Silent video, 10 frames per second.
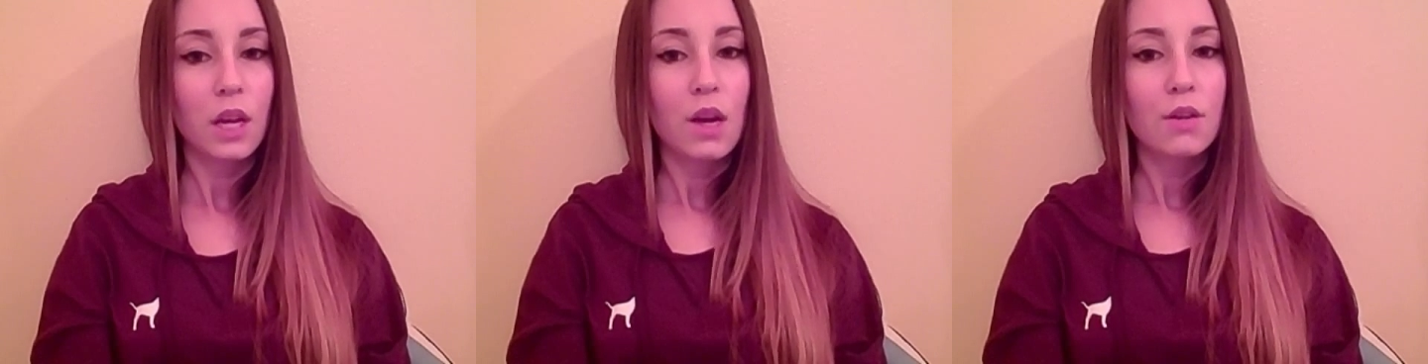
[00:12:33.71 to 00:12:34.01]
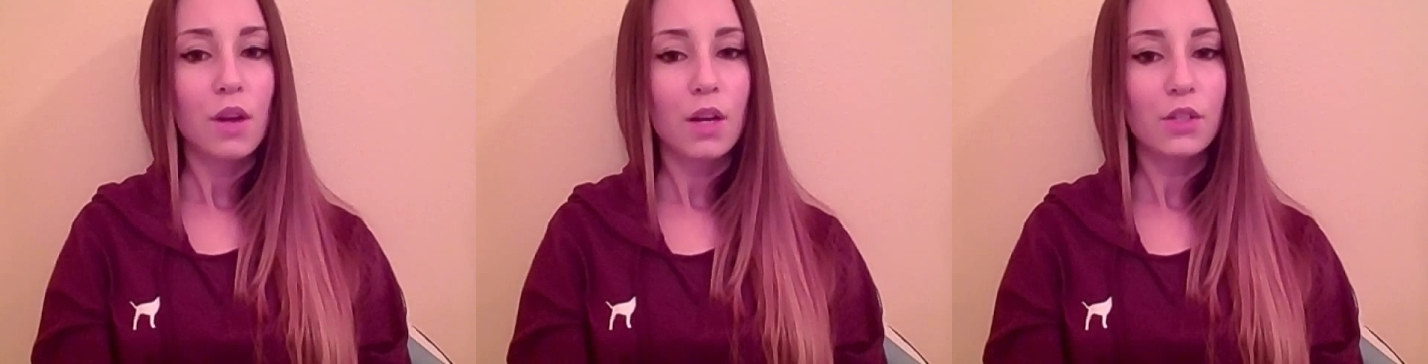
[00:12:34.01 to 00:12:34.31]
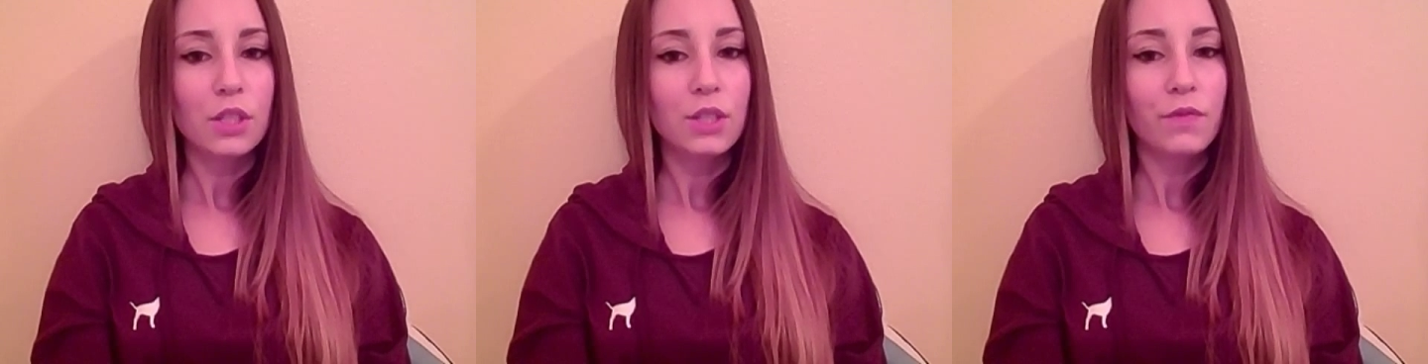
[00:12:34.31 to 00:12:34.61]
not
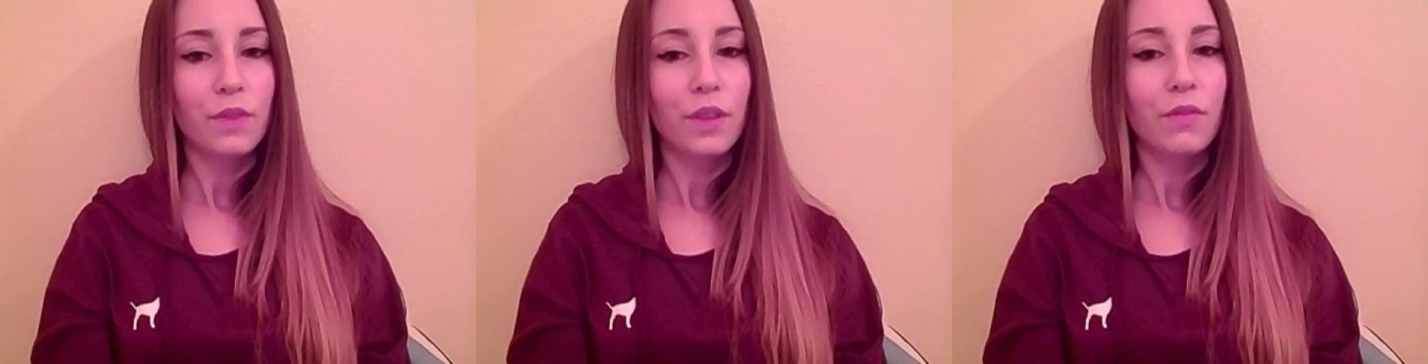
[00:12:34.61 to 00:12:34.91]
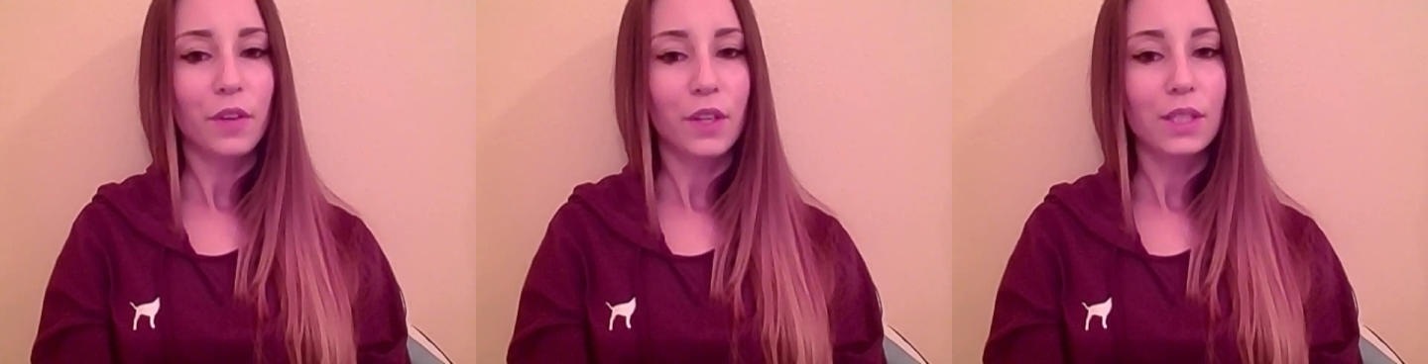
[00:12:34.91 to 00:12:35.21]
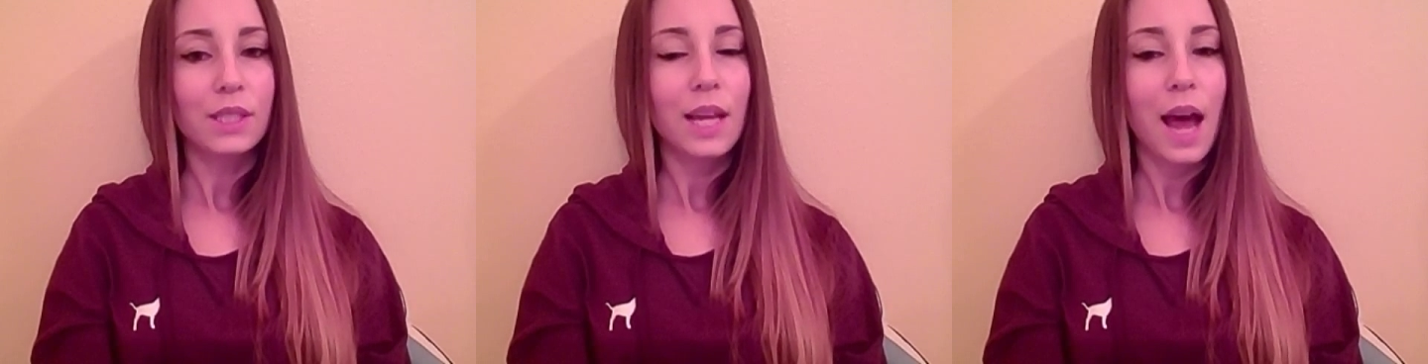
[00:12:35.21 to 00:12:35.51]
just the first,
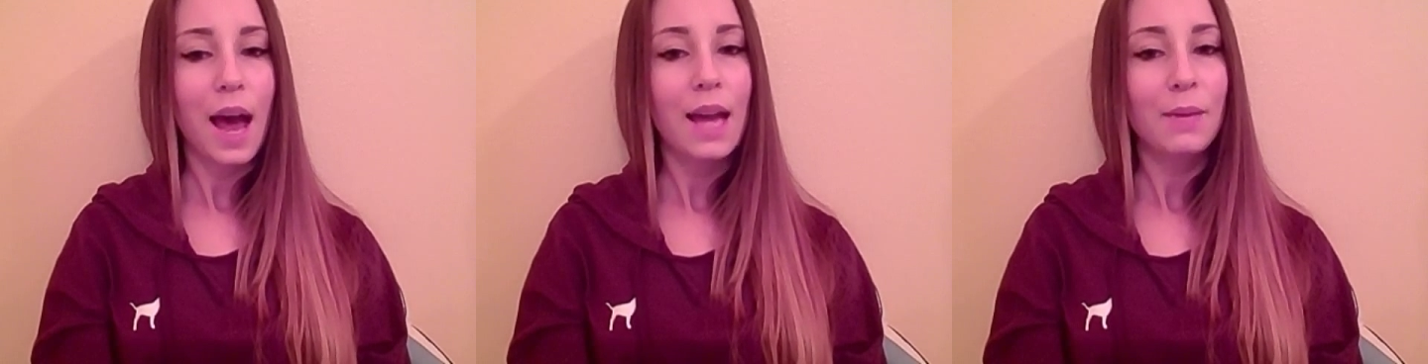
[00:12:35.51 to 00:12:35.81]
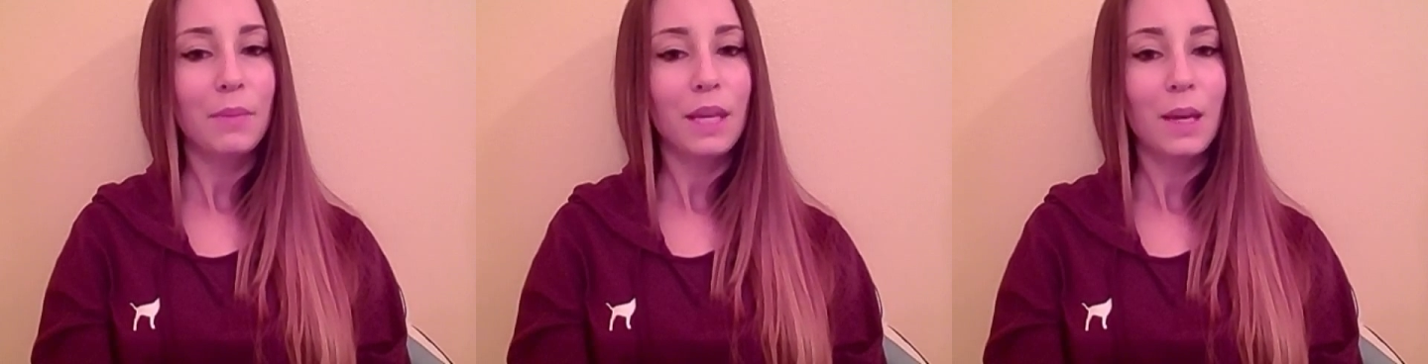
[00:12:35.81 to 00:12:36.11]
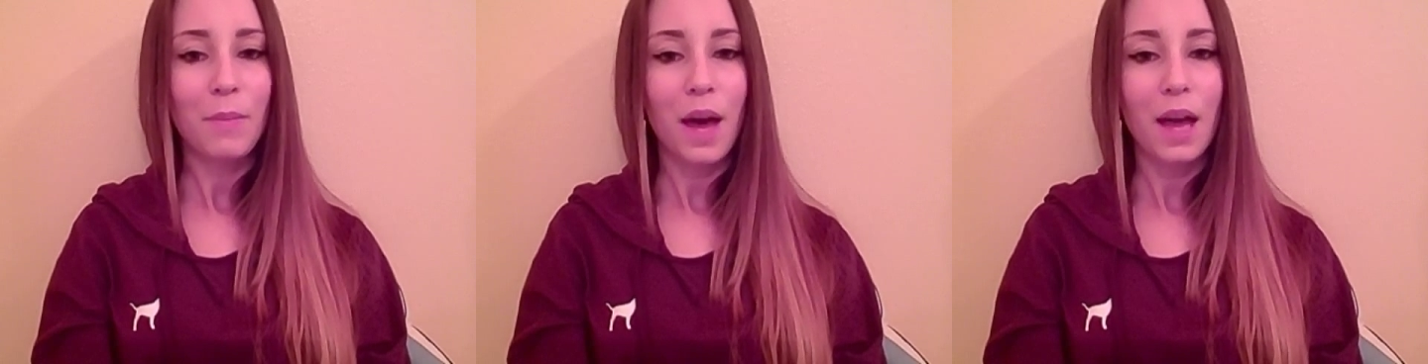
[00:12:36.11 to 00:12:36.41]
I, me,
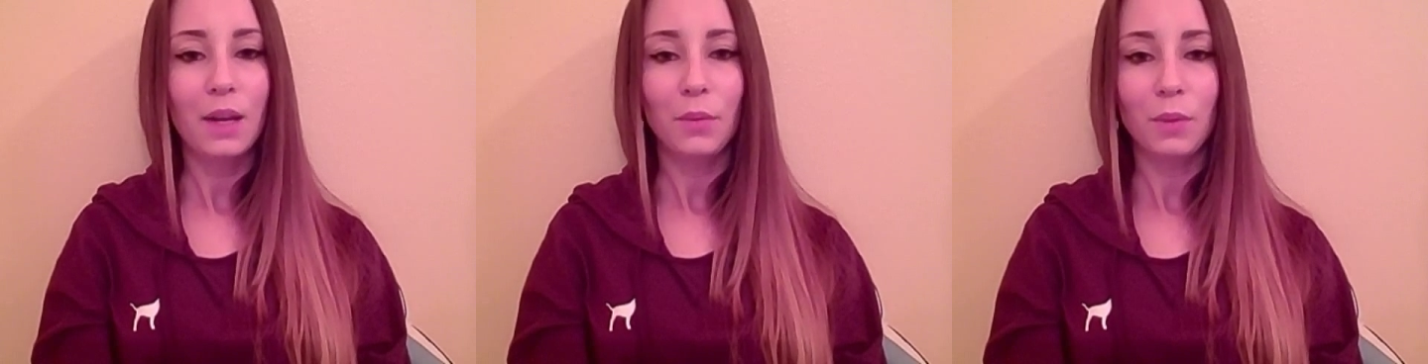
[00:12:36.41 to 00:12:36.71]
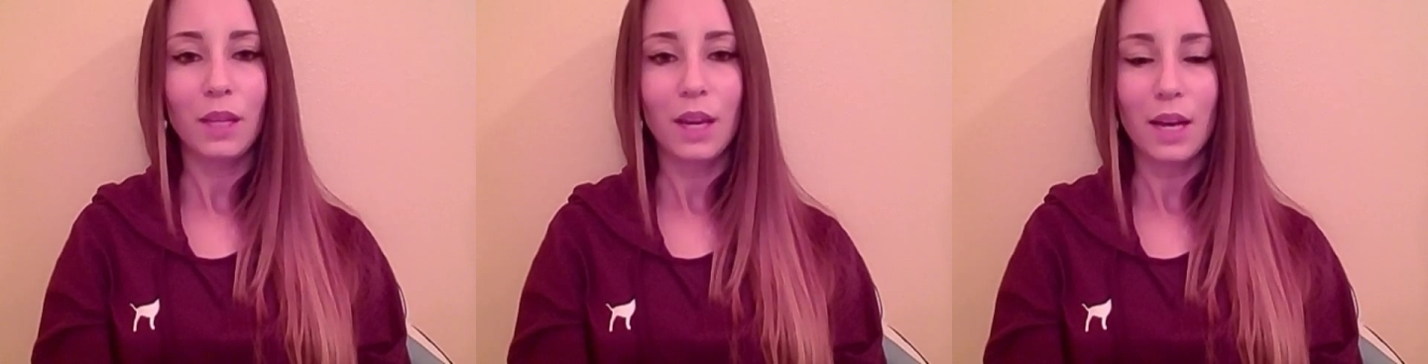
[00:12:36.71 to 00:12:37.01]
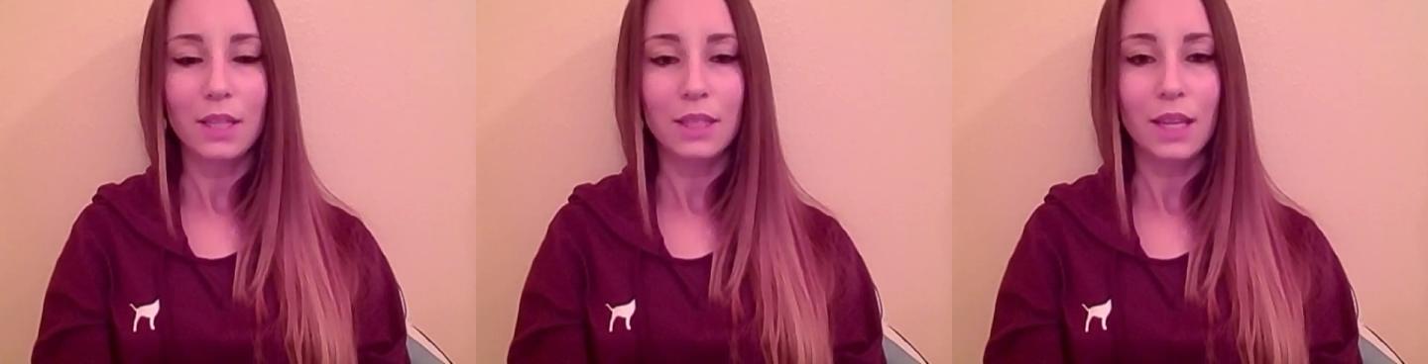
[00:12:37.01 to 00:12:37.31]
mine, we,
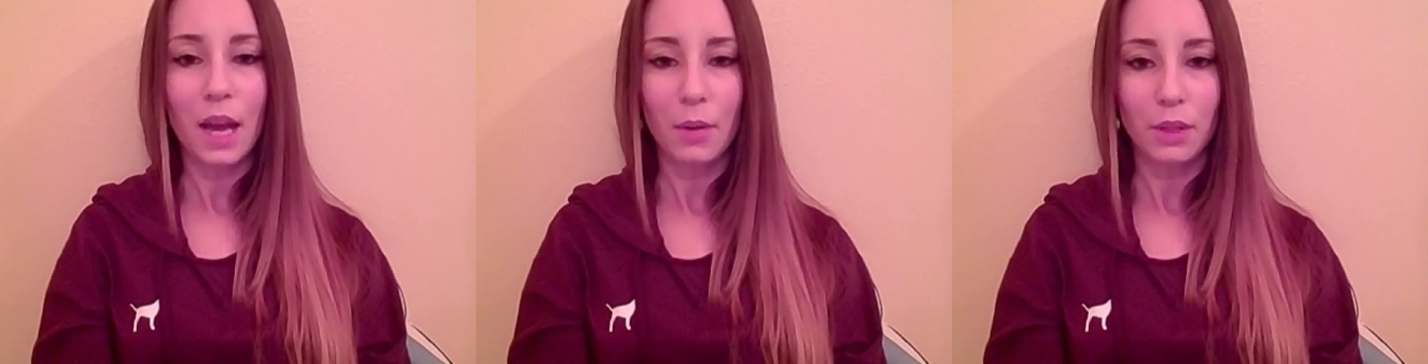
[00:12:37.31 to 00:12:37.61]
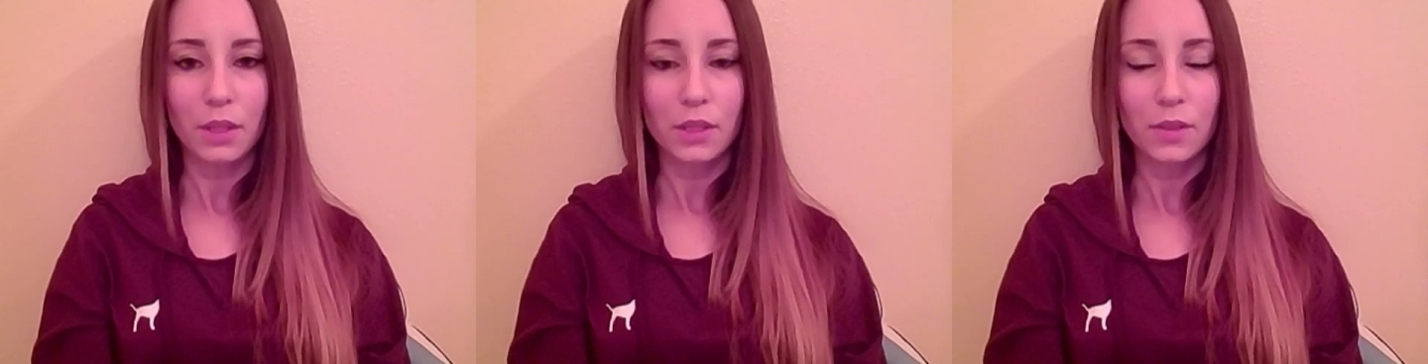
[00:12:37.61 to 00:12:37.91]
us, and ours.